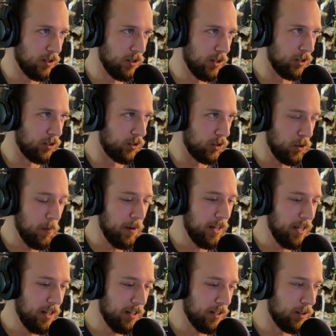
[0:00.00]
is there too
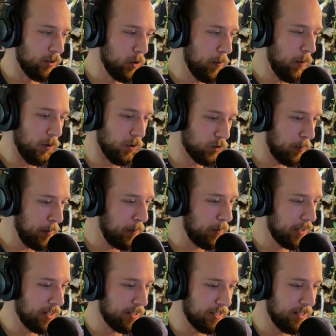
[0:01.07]
many loopholes where
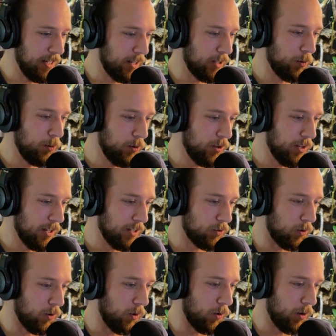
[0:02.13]
people can sneak through things,
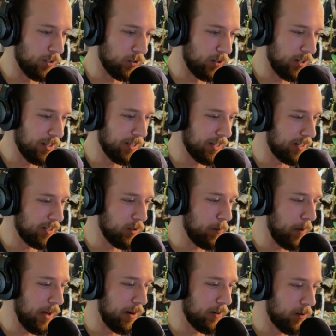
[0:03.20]
or is there anything they could do
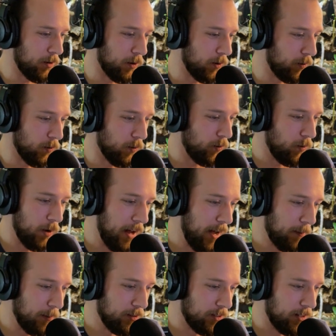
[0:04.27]
better, or what
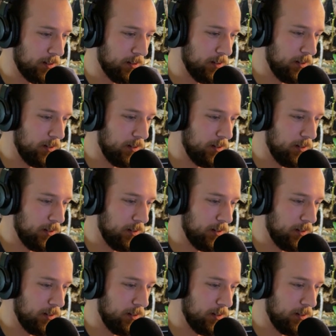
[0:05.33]
happens there?